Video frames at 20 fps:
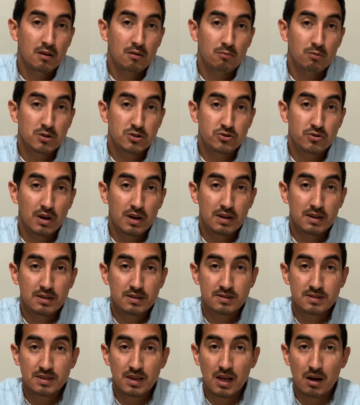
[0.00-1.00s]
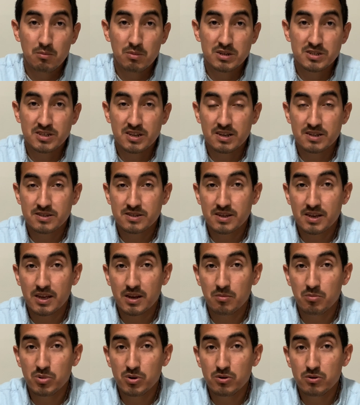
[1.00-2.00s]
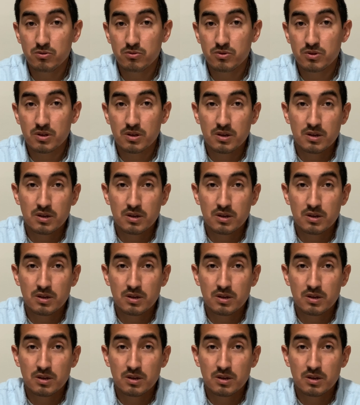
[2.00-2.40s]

we're trying to see how much it is to get a booth